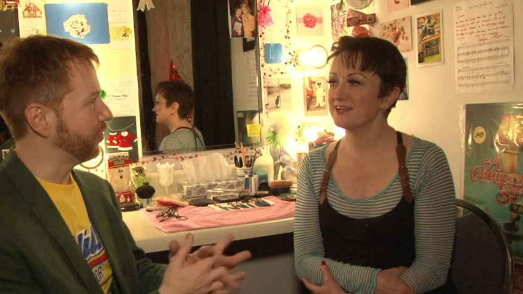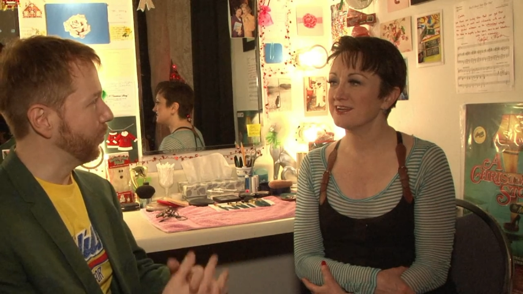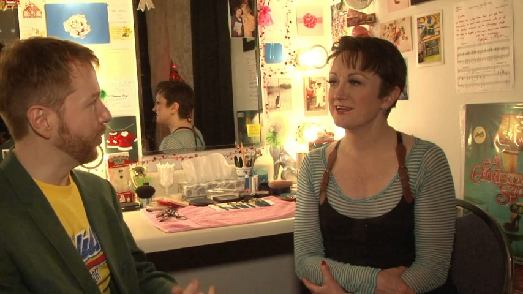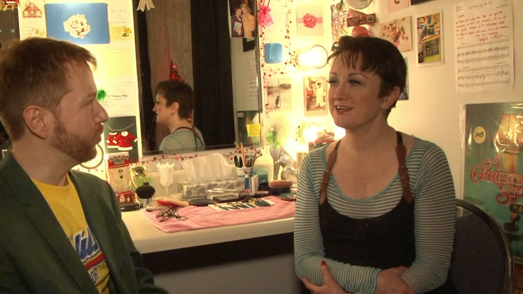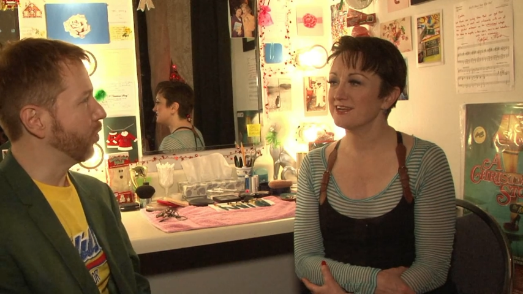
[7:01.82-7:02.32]
Speaker 1: is
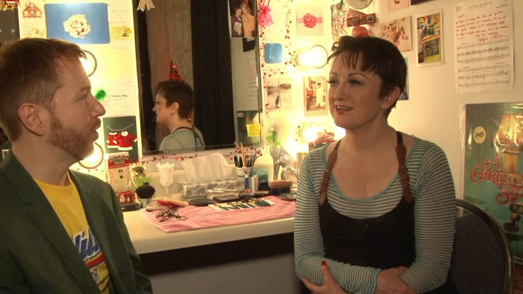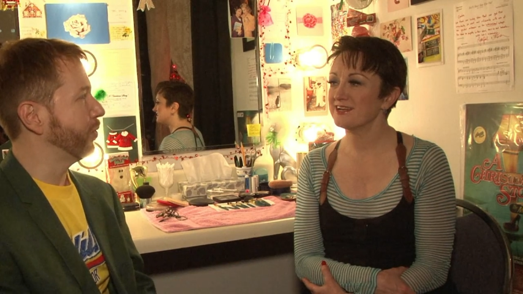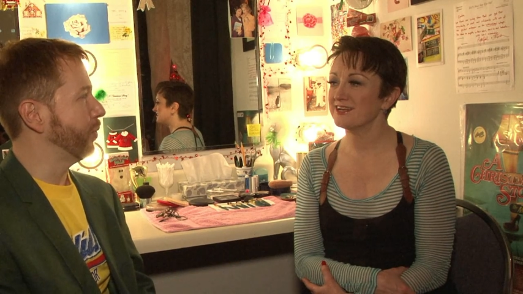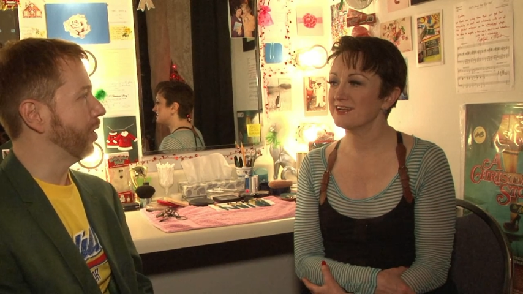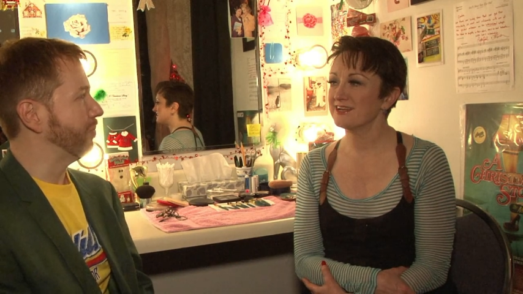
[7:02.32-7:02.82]
the one who
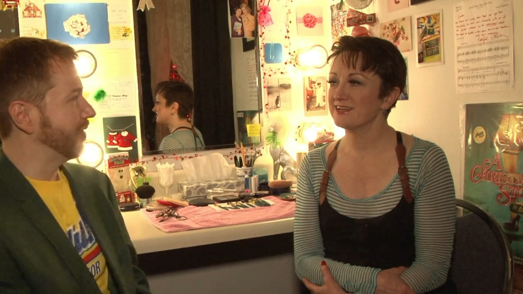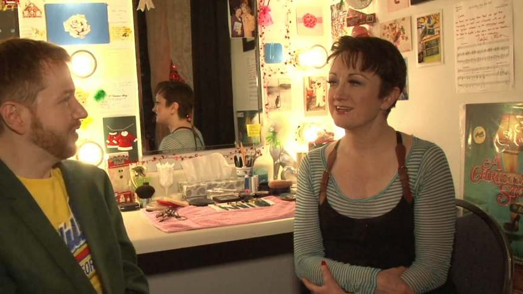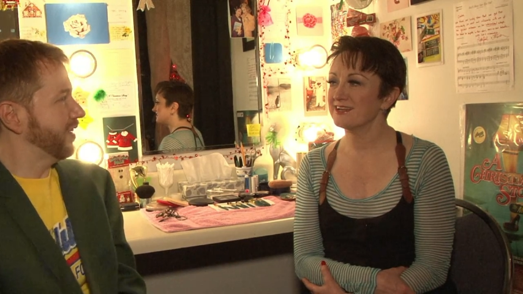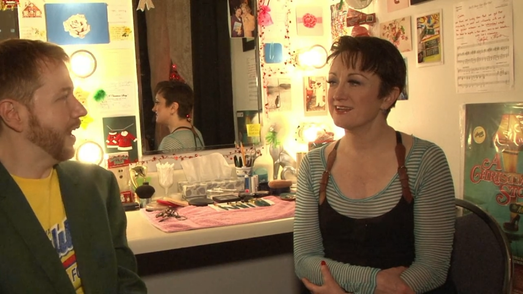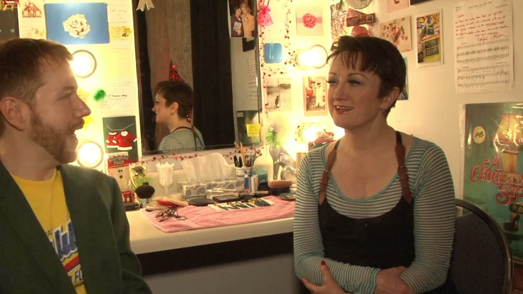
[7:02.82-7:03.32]
called you up
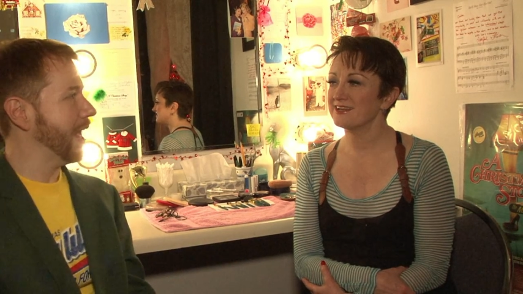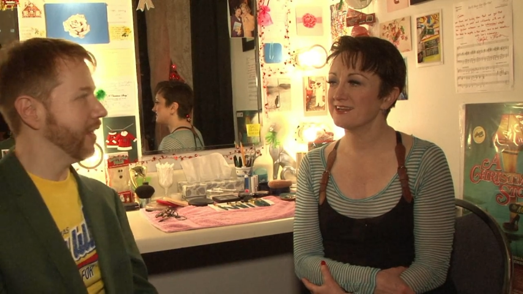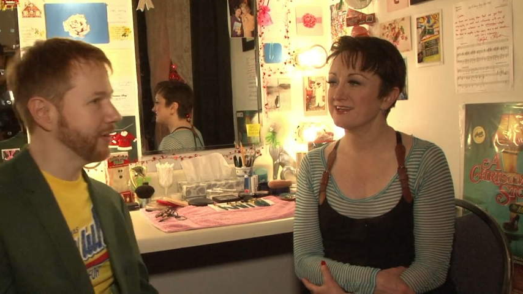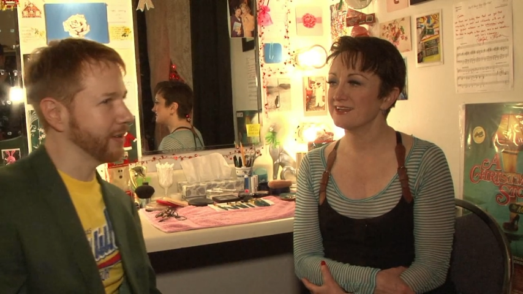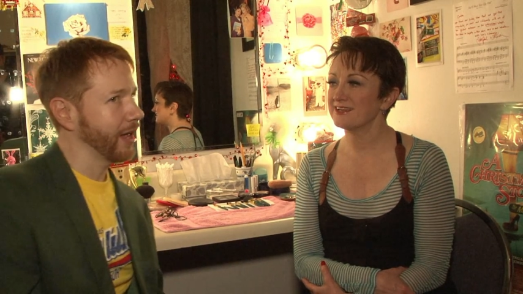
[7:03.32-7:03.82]
and said,
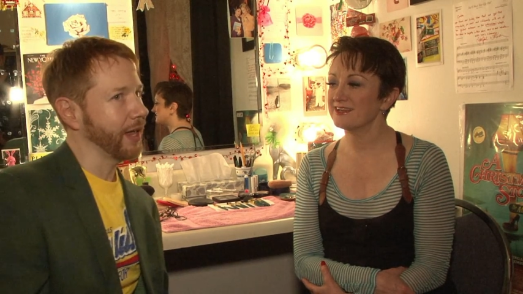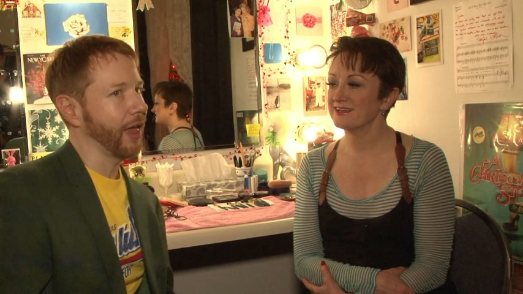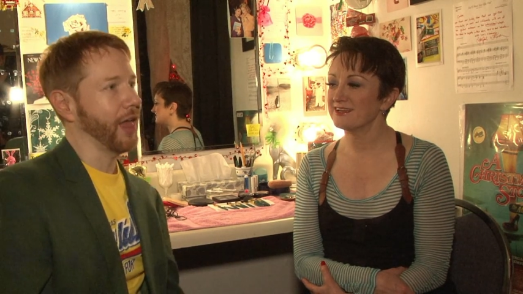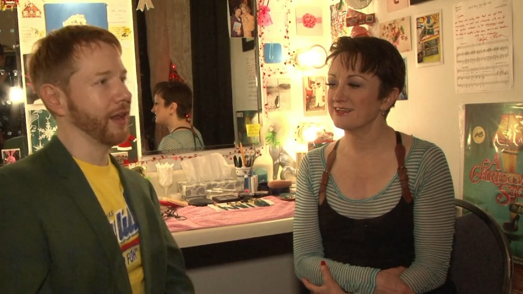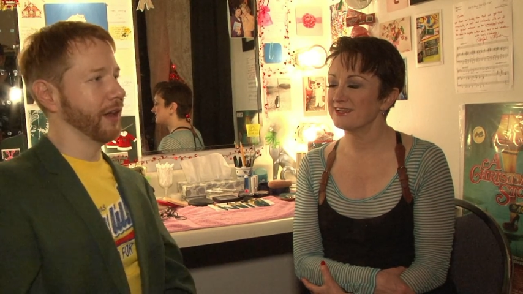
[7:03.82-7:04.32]
"Hey, this guy
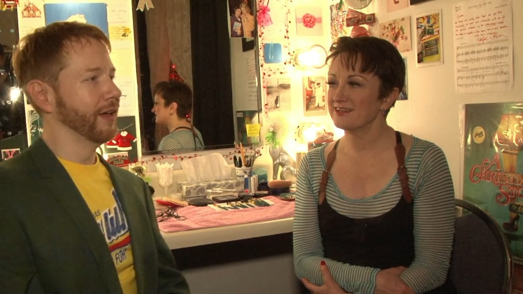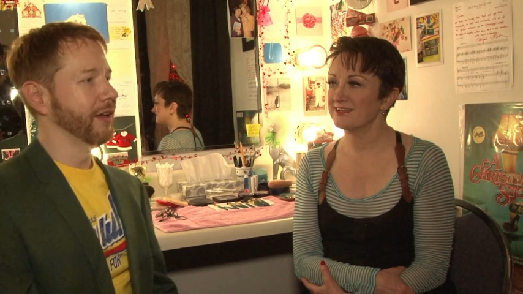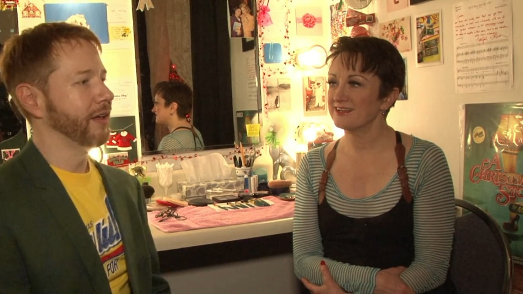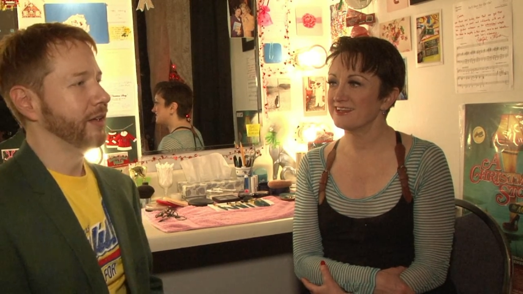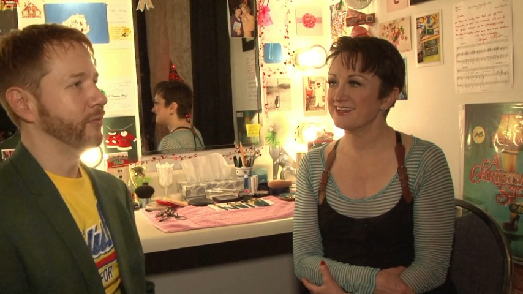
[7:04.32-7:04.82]
Ken
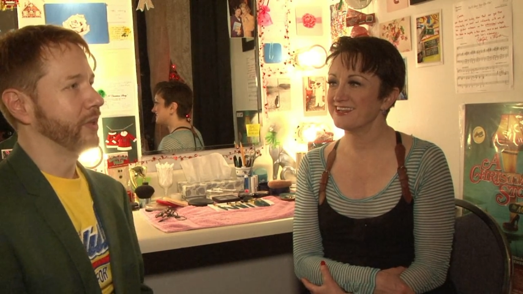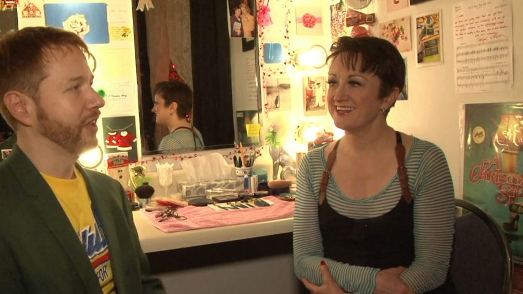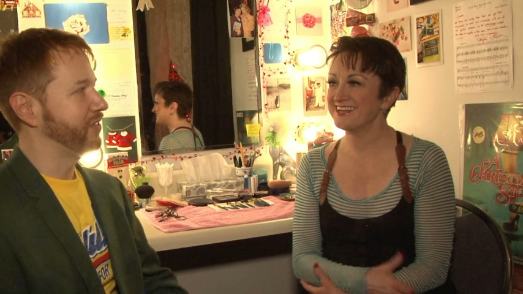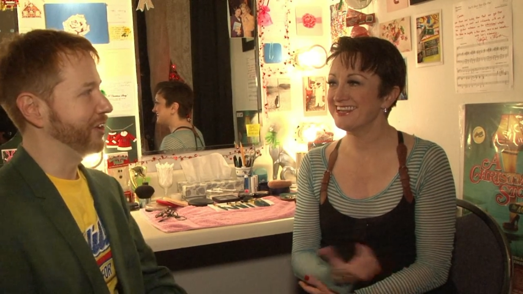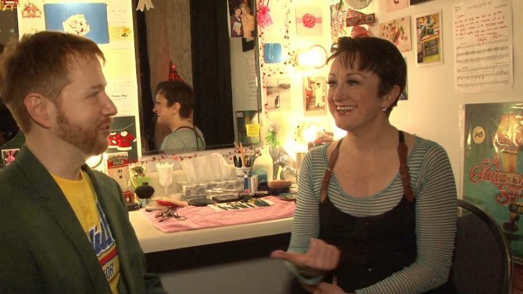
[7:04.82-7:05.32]
would
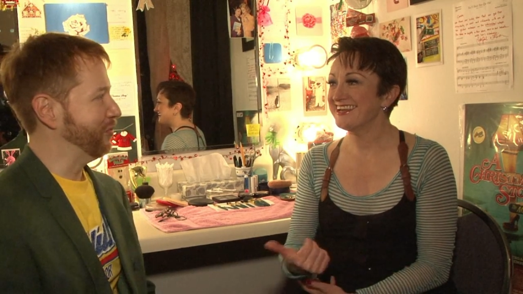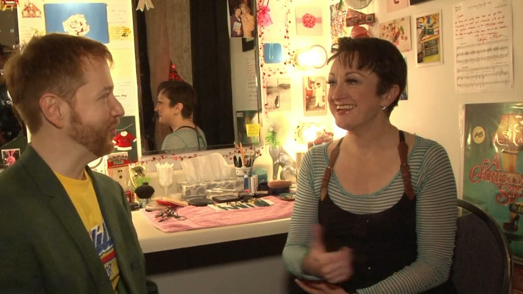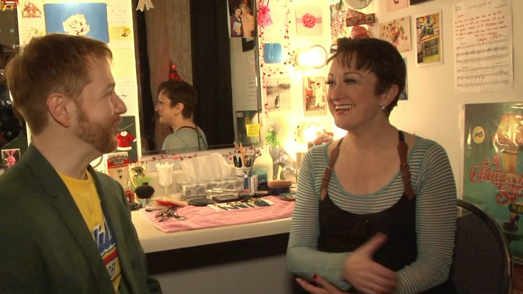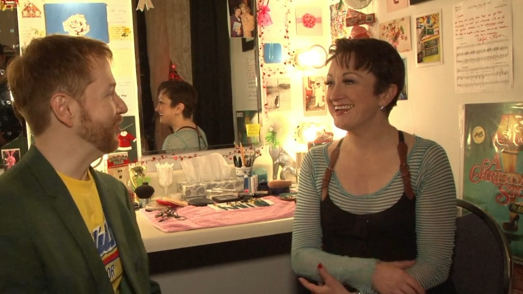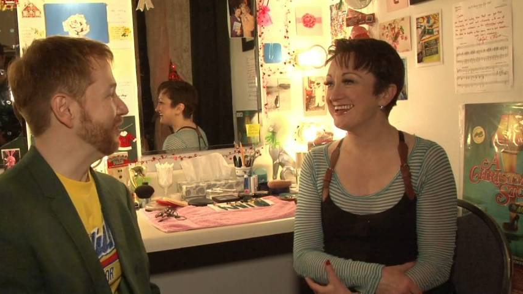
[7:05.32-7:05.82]
love to
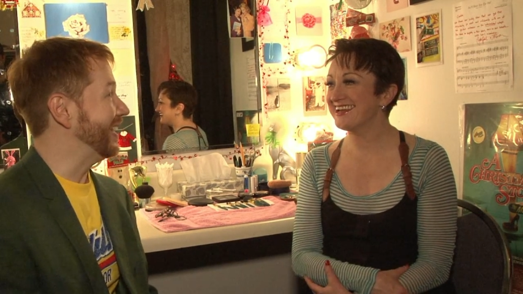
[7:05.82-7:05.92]
interview you,"